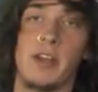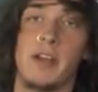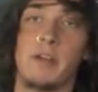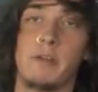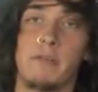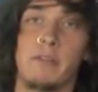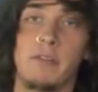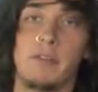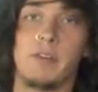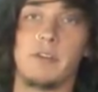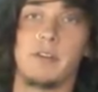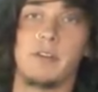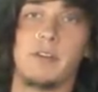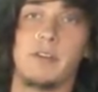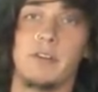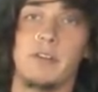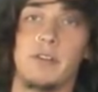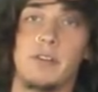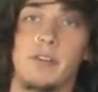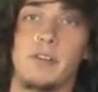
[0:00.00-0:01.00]

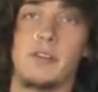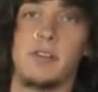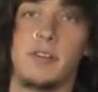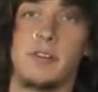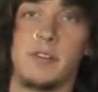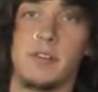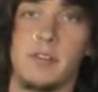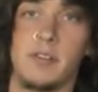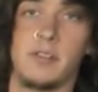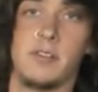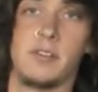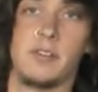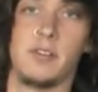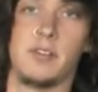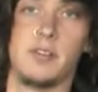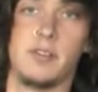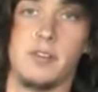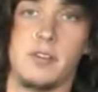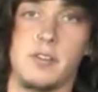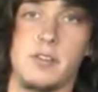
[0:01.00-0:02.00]

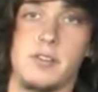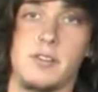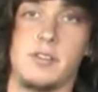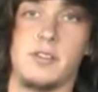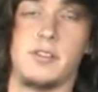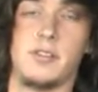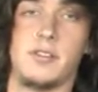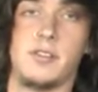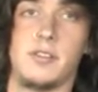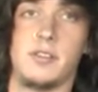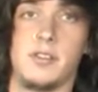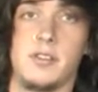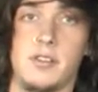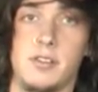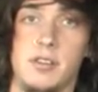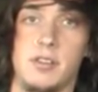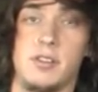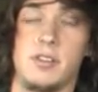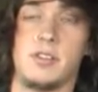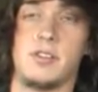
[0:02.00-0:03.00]

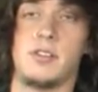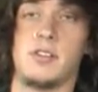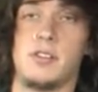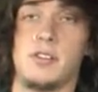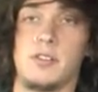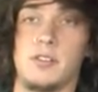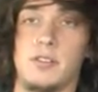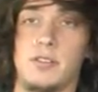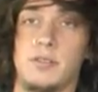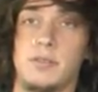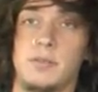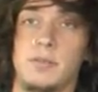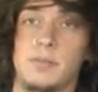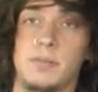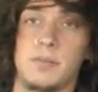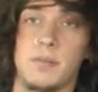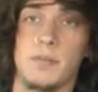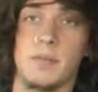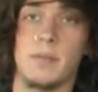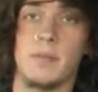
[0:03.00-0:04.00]

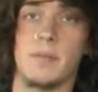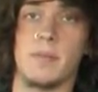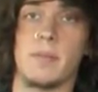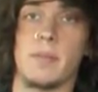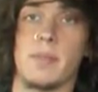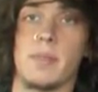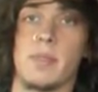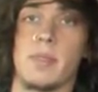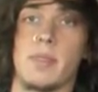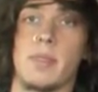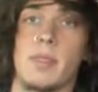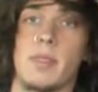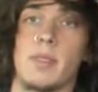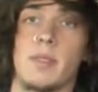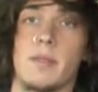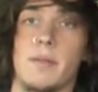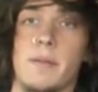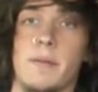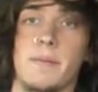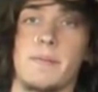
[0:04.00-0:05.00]

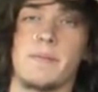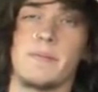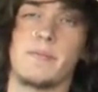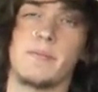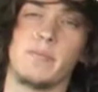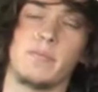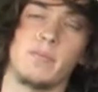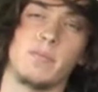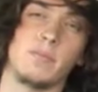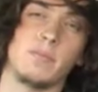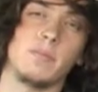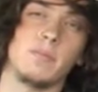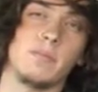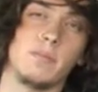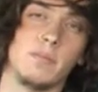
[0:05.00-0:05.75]
(silent)